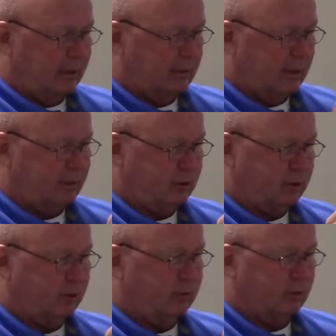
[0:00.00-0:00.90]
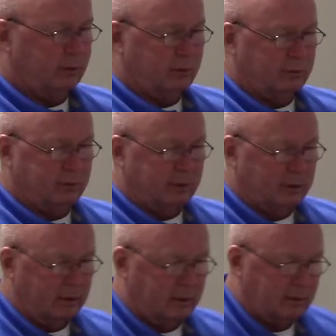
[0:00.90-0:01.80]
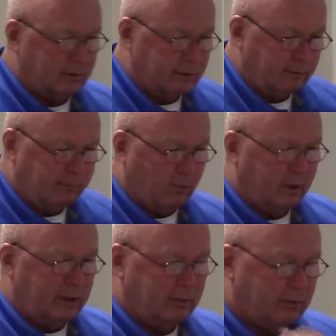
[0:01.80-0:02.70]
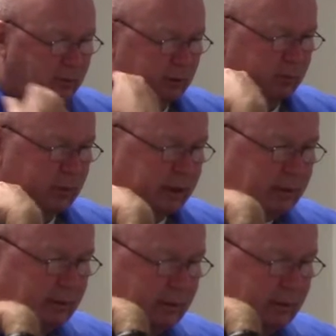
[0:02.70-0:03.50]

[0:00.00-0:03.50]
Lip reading: So that's your 2 rules, 240, 21.